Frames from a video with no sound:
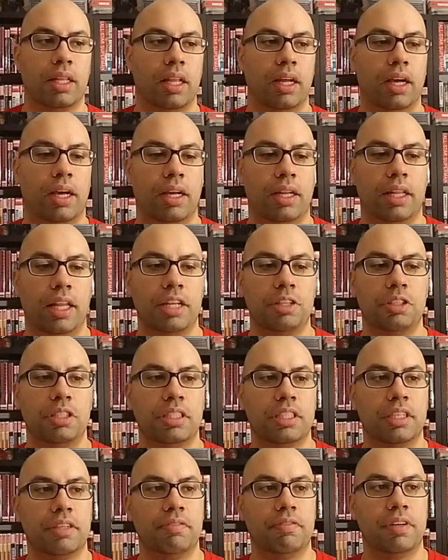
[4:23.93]

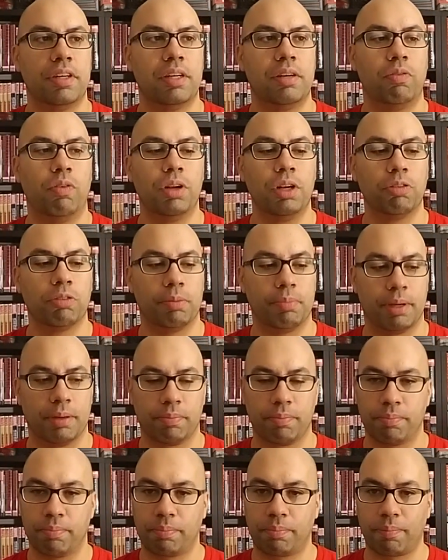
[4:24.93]
Legends of Wonder Woman.
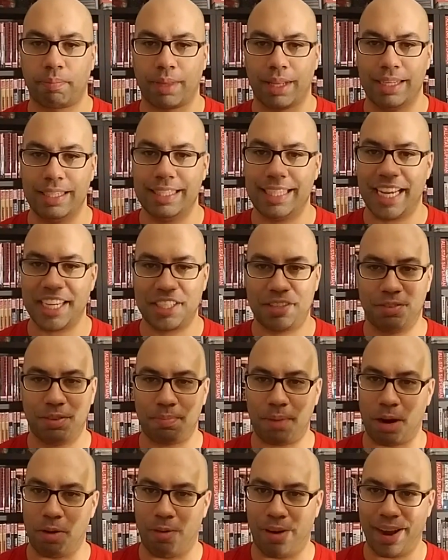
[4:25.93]
This is actually from
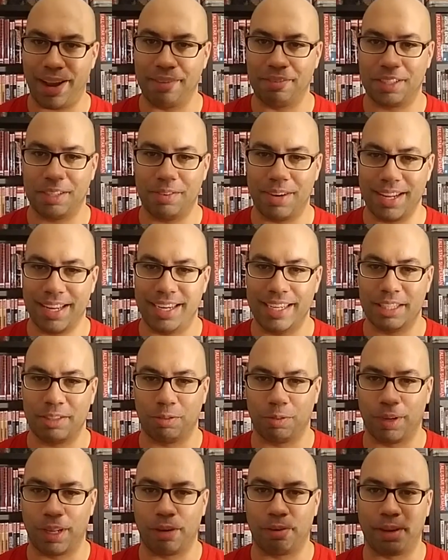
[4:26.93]
my wife. She wanted this
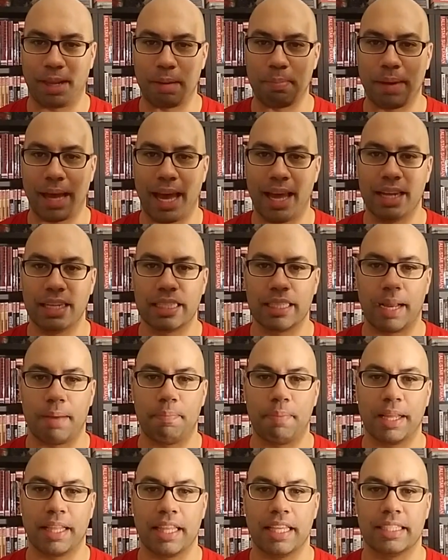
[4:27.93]
really bad, so I
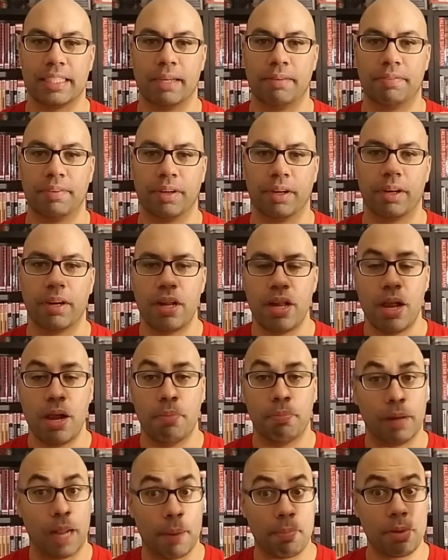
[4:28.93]
picked this up for her.
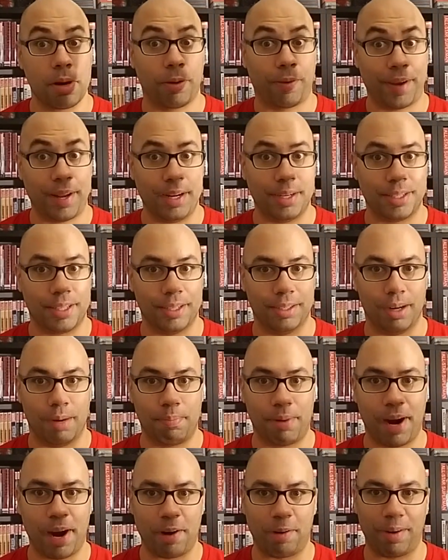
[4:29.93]
But I'm going to read it too. I'll
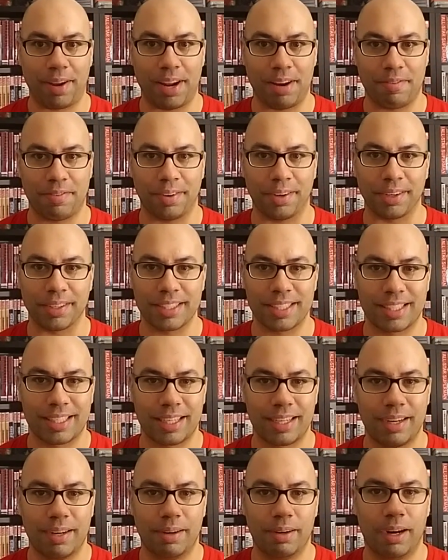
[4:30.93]
probably read it first.
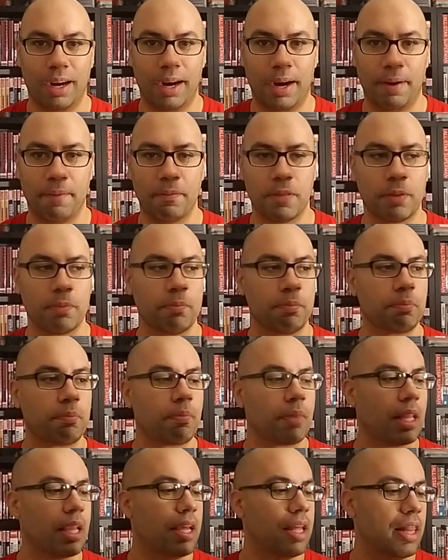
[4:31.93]

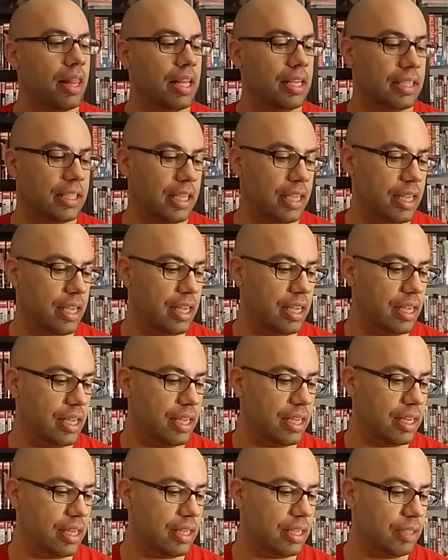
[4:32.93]
This
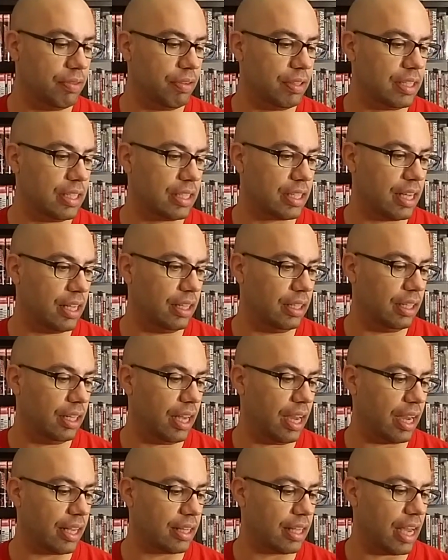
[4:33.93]
is, what does this
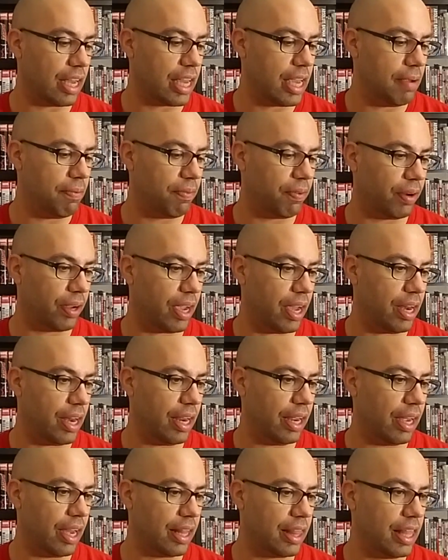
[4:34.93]
collect? I keep
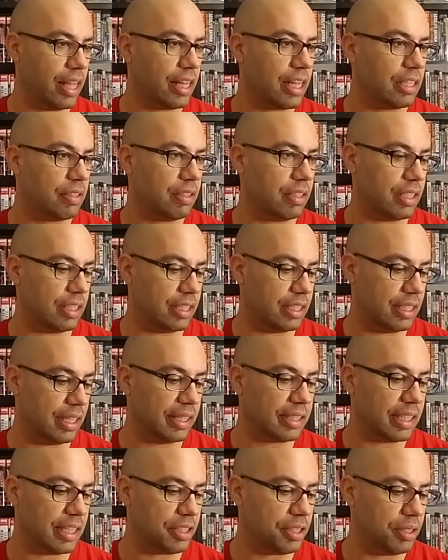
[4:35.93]
forgetting. I think this was a
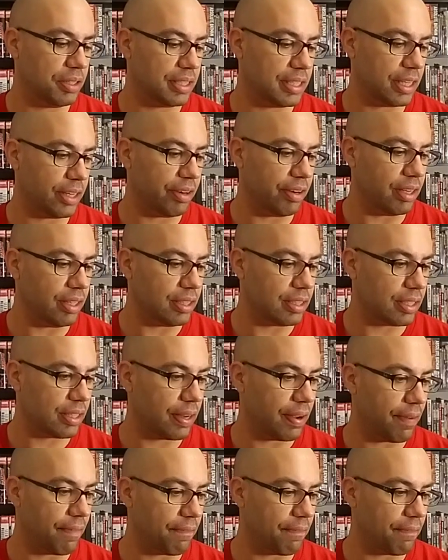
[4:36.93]
6-issue series.